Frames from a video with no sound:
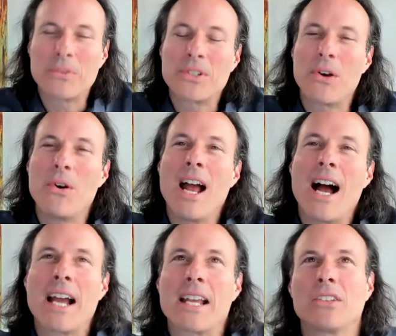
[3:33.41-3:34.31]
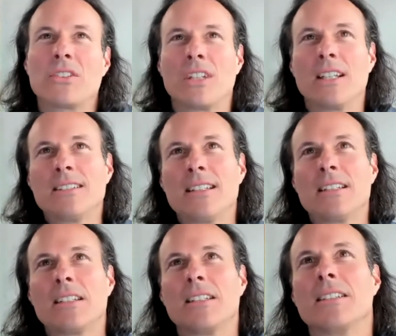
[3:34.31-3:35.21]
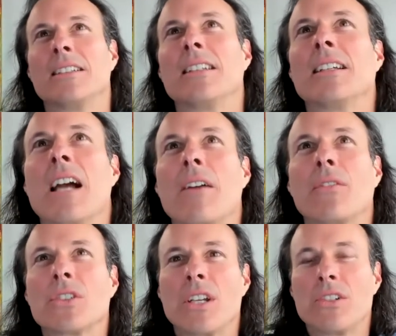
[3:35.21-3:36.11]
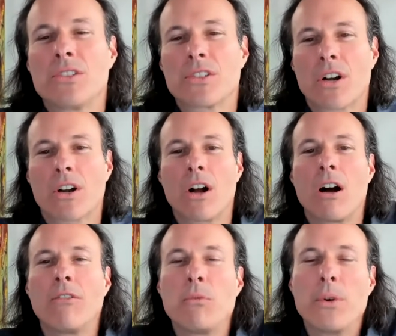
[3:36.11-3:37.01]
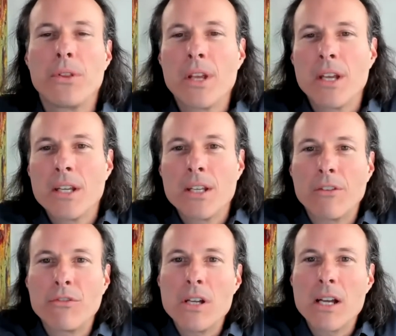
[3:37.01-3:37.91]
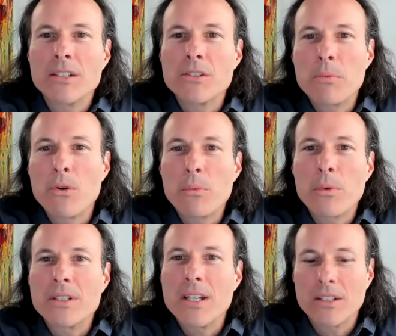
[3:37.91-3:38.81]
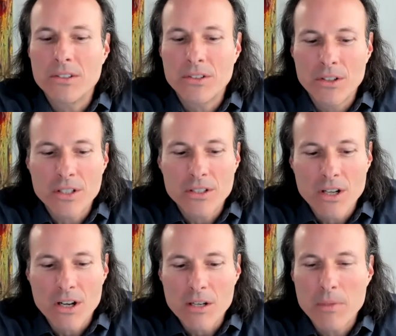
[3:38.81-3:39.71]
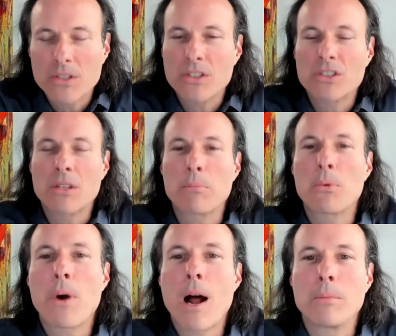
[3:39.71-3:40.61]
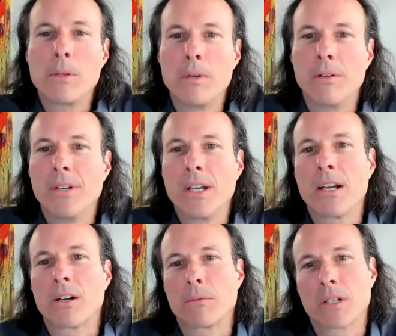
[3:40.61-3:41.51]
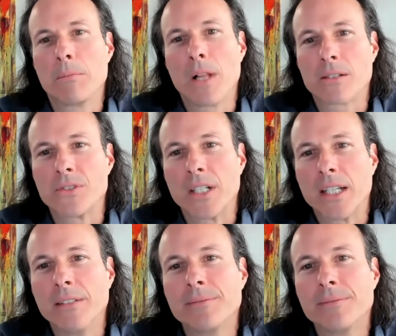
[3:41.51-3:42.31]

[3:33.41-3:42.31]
So I guess let's get the conversation started off with, if you guys both want to take a turn at talking about just the problem of inherent complexity.